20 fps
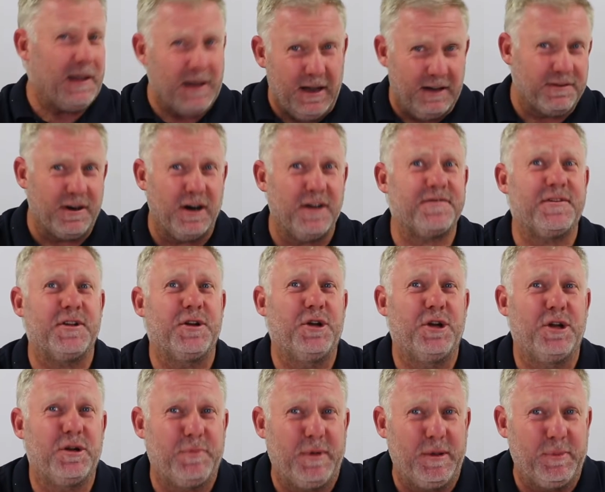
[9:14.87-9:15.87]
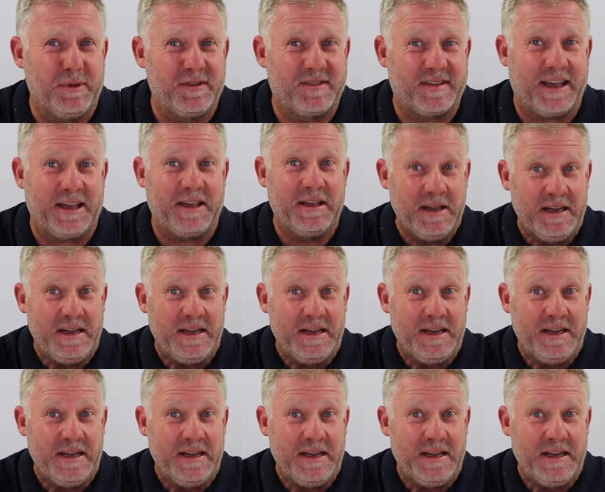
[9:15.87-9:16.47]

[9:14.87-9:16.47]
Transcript: I've often heard people say,